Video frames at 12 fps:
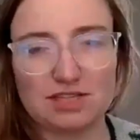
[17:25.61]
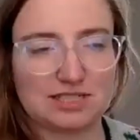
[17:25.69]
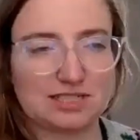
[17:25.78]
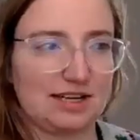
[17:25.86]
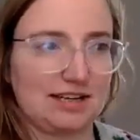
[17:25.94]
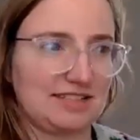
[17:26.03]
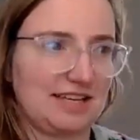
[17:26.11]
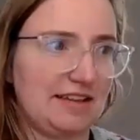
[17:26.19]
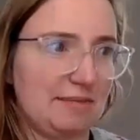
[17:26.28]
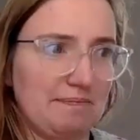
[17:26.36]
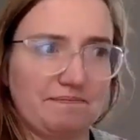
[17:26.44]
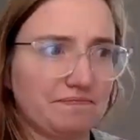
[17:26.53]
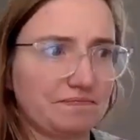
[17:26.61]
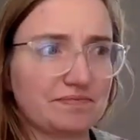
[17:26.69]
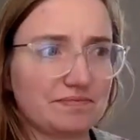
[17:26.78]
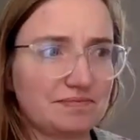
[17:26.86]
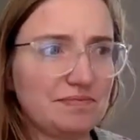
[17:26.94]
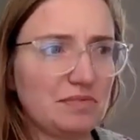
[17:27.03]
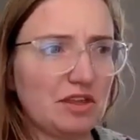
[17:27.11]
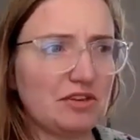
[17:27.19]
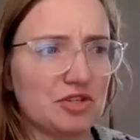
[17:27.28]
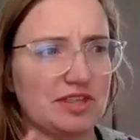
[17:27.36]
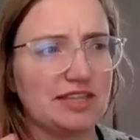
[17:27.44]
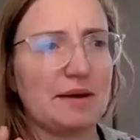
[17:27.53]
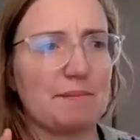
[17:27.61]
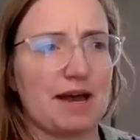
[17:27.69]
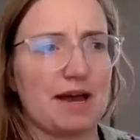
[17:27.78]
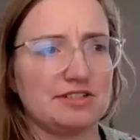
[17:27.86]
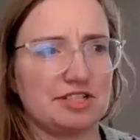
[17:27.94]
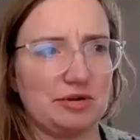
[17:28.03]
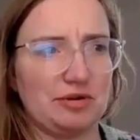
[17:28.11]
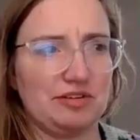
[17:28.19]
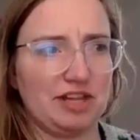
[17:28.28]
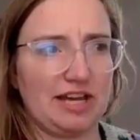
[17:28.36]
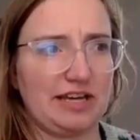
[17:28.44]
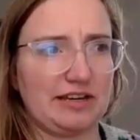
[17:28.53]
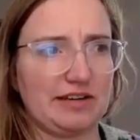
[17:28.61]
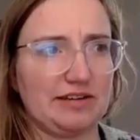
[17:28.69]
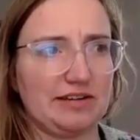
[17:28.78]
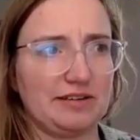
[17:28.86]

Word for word: listings and so I think that milestone of like,